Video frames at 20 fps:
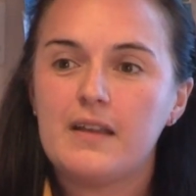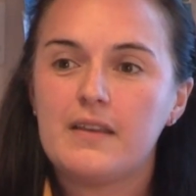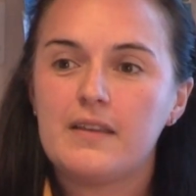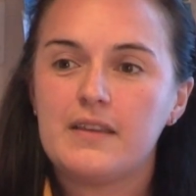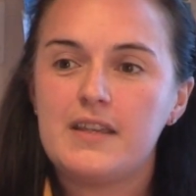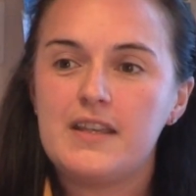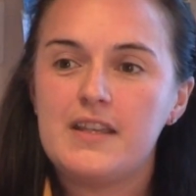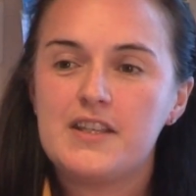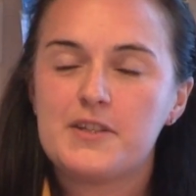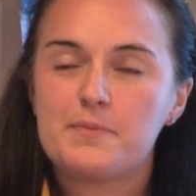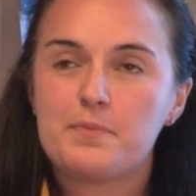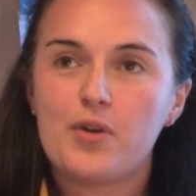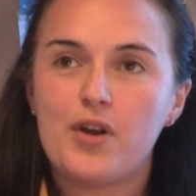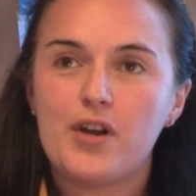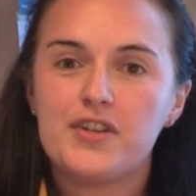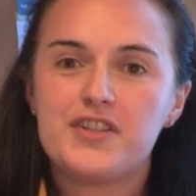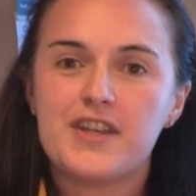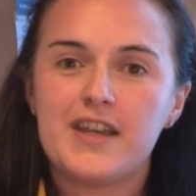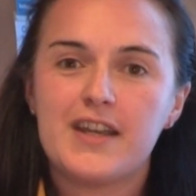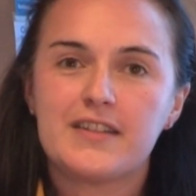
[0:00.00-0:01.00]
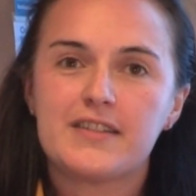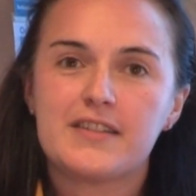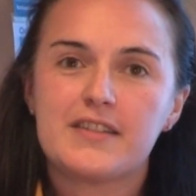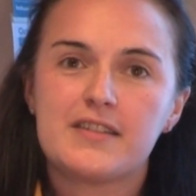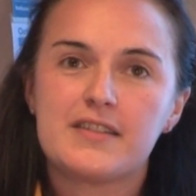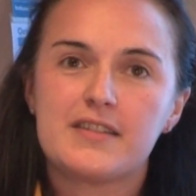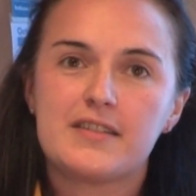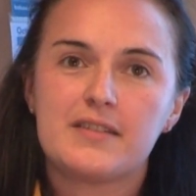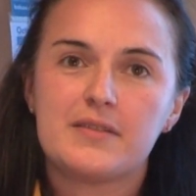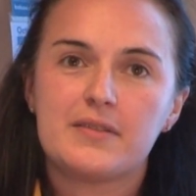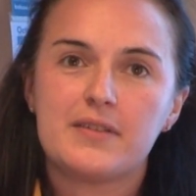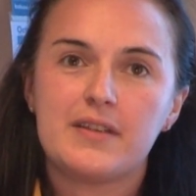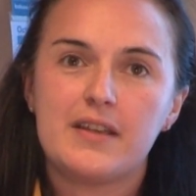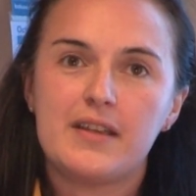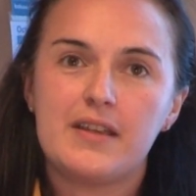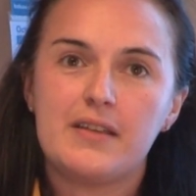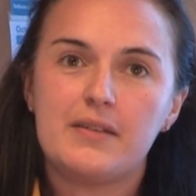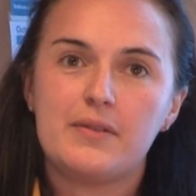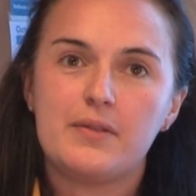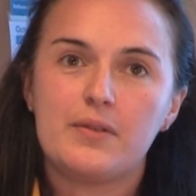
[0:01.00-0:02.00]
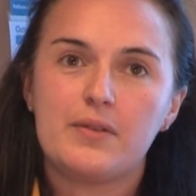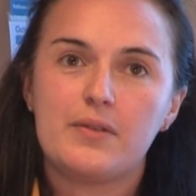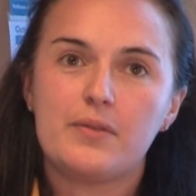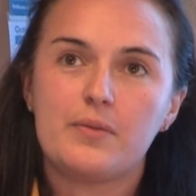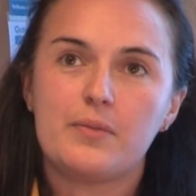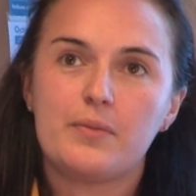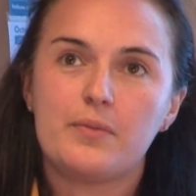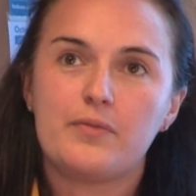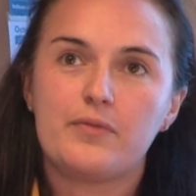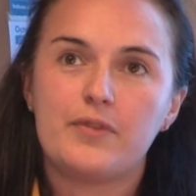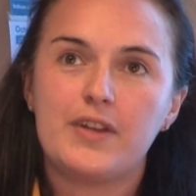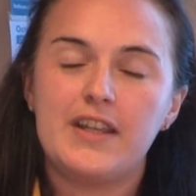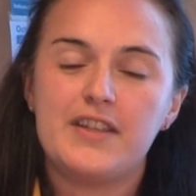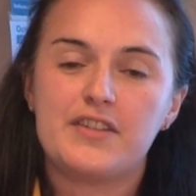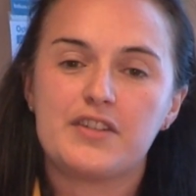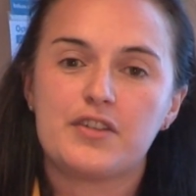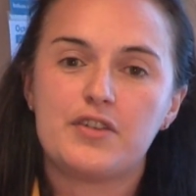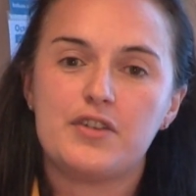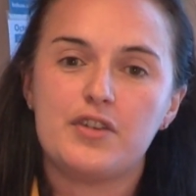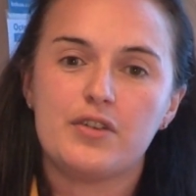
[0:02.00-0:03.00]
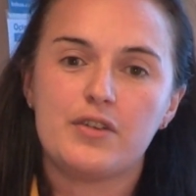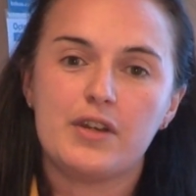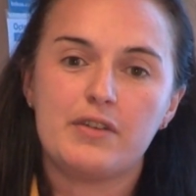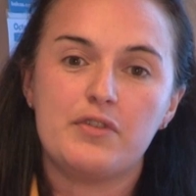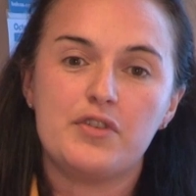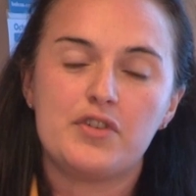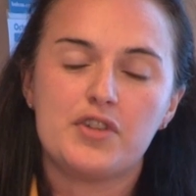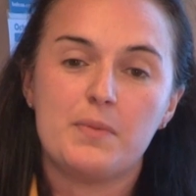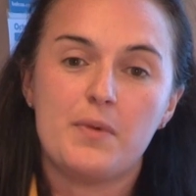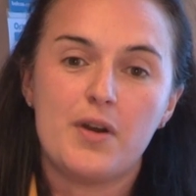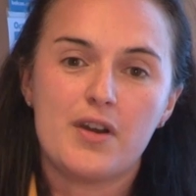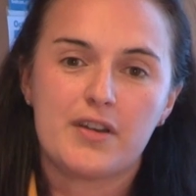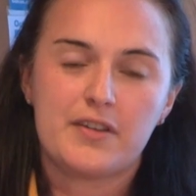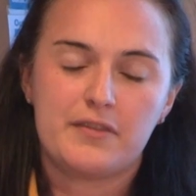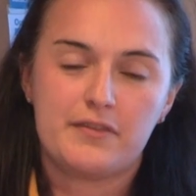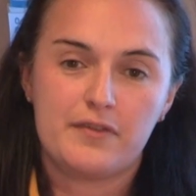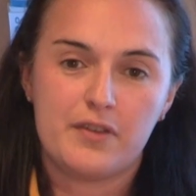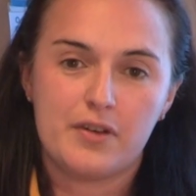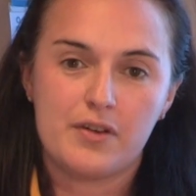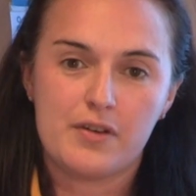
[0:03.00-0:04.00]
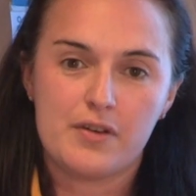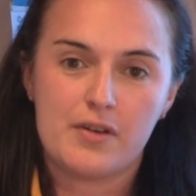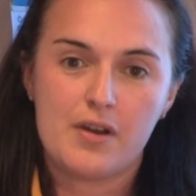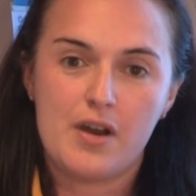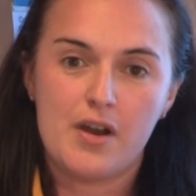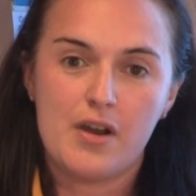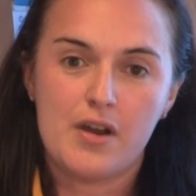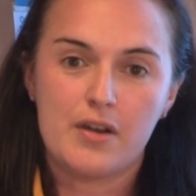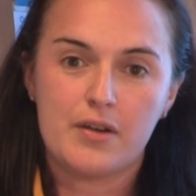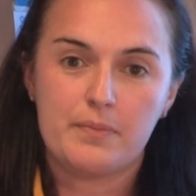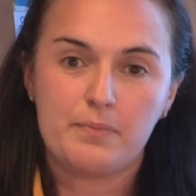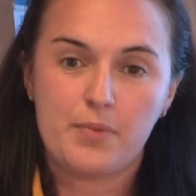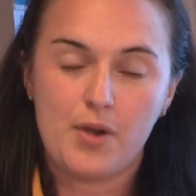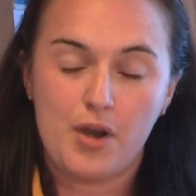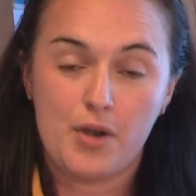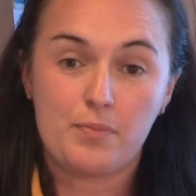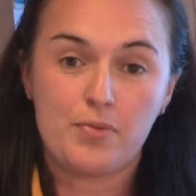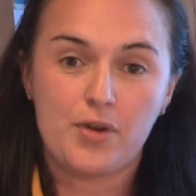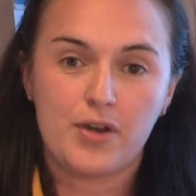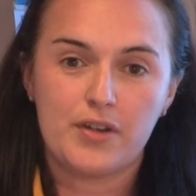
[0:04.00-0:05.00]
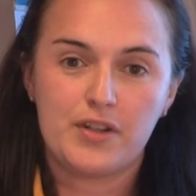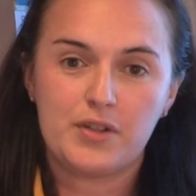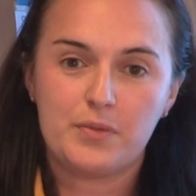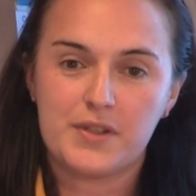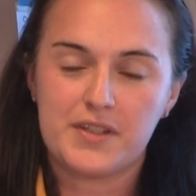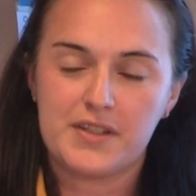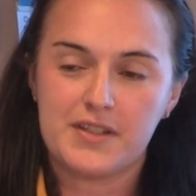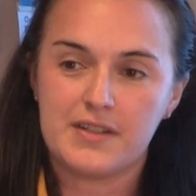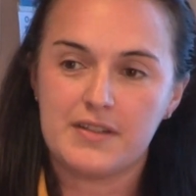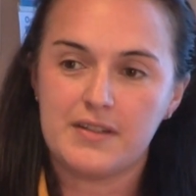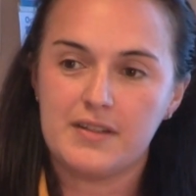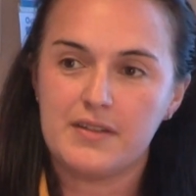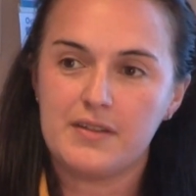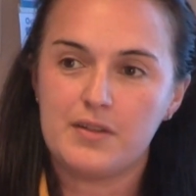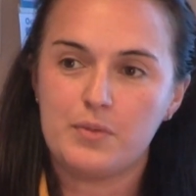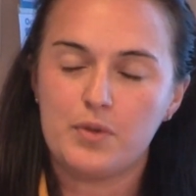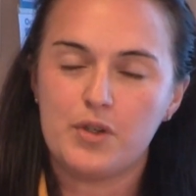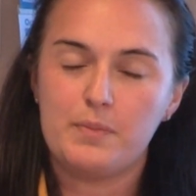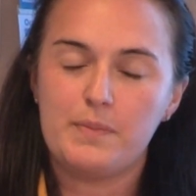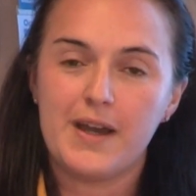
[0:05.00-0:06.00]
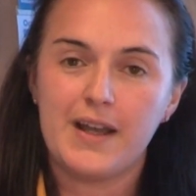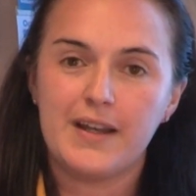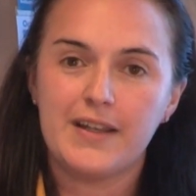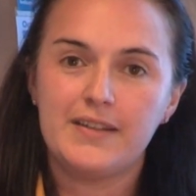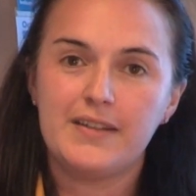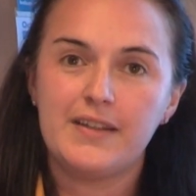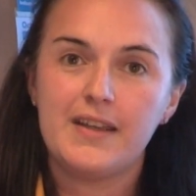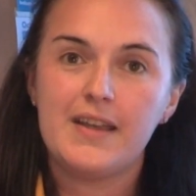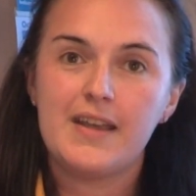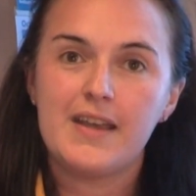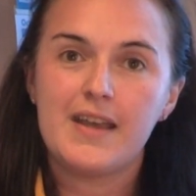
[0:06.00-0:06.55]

These projects really secure a route to market for our product, which is the wood pellet.